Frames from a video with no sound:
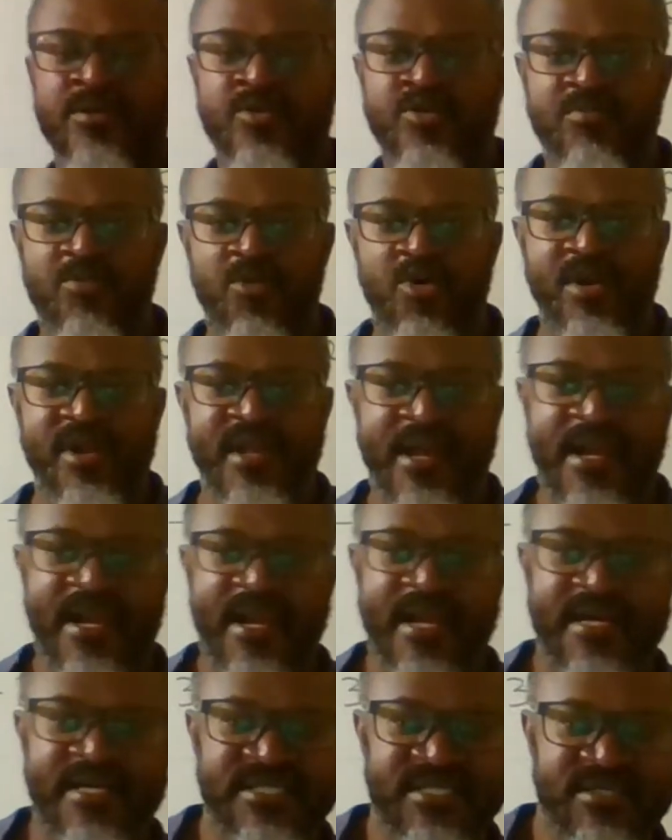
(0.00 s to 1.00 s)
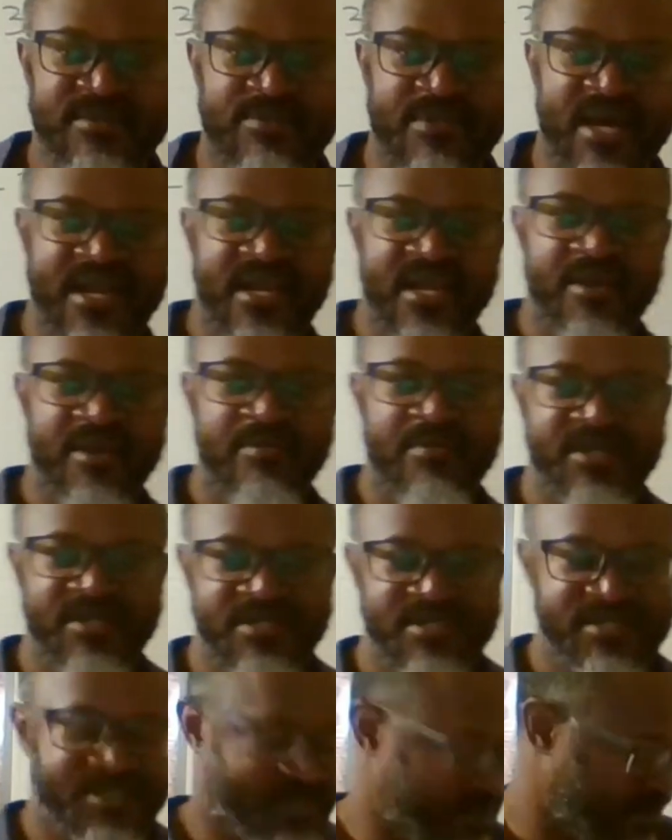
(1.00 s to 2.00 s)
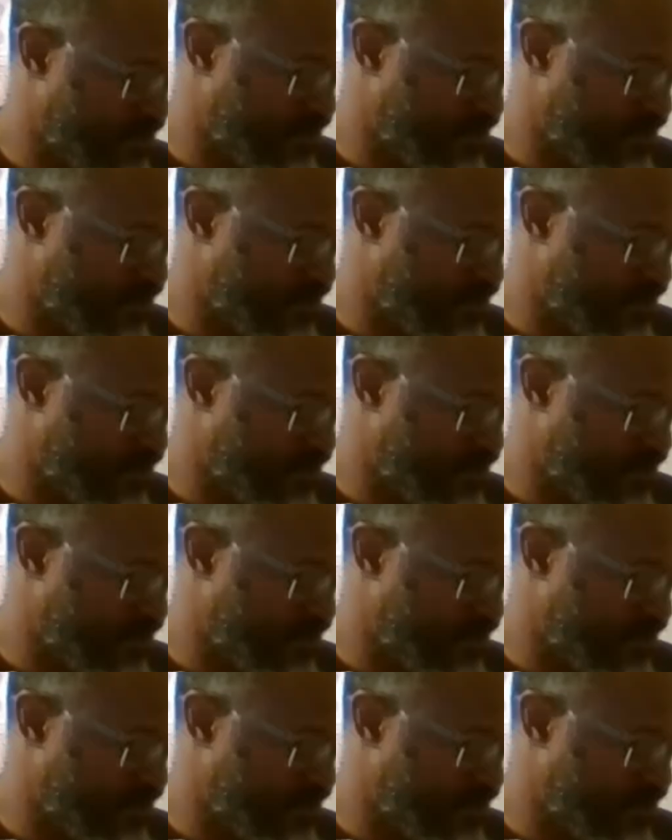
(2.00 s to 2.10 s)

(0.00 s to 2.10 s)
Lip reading: Good morning, class. My name is